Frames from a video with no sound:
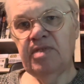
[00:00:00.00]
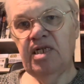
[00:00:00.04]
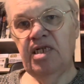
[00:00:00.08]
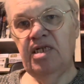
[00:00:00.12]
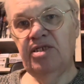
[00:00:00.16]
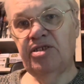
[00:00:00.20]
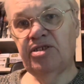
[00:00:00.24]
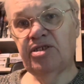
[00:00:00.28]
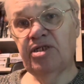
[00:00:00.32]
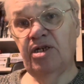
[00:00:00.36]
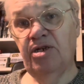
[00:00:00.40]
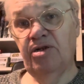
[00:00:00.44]

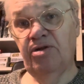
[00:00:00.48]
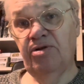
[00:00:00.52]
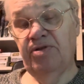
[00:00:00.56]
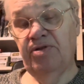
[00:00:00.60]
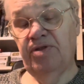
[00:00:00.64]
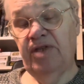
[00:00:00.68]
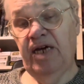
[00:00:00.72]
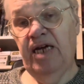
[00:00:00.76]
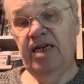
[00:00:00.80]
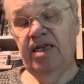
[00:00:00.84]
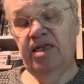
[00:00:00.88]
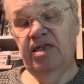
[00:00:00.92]
So
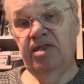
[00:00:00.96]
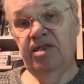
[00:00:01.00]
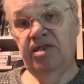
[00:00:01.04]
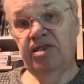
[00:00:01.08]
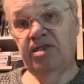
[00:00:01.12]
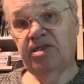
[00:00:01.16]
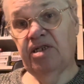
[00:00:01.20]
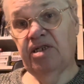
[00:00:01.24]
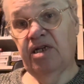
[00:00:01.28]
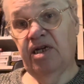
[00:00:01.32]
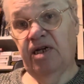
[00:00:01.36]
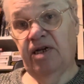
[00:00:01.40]
that
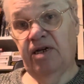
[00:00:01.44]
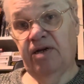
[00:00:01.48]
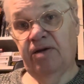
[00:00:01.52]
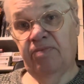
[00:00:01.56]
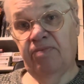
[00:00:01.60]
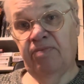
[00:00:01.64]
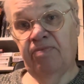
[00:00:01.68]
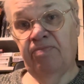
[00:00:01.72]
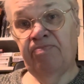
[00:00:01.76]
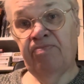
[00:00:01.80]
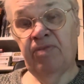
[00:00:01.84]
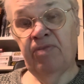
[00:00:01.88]
is uh,
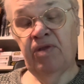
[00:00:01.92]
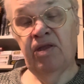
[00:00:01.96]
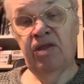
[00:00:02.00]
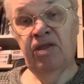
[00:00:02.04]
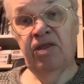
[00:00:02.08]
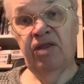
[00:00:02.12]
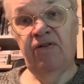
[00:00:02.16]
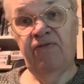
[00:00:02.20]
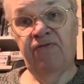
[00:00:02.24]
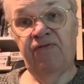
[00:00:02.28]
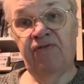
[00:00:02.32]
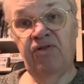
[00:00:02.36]

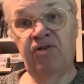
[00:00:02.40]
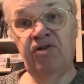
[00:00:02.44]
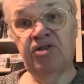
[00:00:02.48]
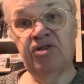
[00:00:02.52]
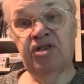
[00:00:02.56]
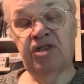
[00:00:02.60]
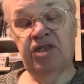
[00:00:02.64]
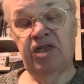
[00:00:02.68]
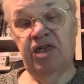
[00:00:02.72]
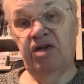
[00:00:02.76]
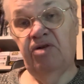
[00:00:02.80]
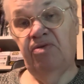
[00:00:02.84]
the
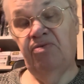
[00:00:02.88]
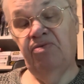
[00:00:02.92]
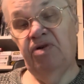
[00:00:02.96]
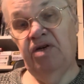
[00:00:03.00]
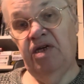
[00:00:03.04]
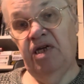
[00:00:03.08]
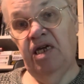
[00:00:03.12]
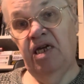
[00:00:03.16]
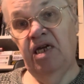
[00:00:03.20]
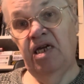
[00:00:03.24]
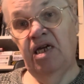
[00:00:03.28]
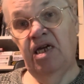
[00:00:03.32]
first thing
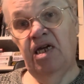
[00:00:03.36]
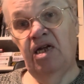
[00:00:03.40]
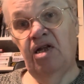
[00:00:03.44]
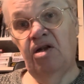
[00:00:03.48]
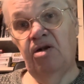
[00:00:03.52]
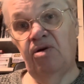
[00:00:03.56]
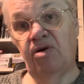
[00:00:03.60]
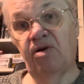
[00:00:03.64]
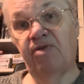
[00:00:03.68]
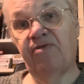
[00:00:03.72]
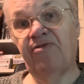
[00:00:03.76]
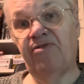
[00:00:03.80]
we
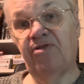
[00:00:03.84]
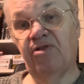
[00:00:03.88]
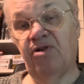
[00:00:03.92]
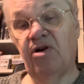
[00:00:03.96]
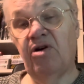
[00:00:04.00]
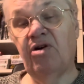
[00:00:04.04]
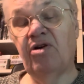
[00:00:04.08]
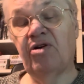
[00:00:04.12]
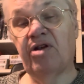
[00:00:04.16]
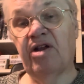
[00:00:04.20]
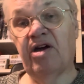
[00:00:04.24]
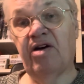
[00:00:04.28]
look
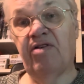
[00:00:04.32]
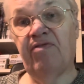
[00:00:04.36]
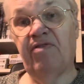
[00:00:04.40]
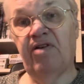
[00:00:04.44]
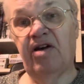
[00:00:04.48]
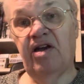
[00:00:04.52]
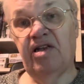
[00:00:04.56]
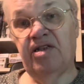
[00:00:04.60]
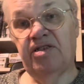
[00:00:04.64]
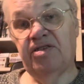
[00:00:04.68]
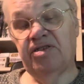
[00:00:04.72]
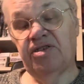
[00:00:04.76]
for on our
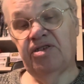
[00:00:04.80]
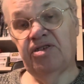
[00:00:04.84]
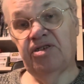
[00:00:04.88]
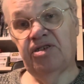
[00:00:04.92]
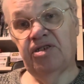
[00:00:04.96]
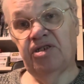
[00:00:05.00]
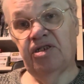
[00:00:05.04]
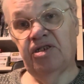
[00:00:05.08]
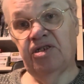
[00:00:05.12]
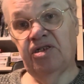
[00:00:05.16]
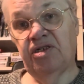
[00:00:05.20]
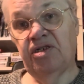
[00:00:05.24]
violence
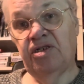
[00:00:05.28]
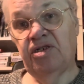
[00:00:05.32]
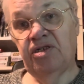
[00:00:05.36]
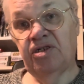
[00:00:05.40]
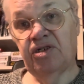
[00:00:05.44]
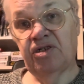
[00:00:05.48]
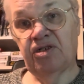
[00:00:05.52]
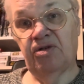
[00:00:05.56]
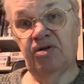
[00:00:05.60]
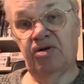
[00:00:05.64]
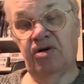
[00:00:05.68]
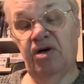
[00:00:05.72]
uh,
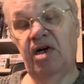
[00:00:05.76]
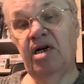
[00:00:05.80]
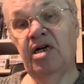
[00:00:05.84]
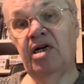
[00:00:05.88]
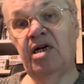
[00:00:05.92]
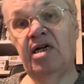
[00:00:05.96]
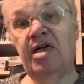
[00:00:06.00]
score.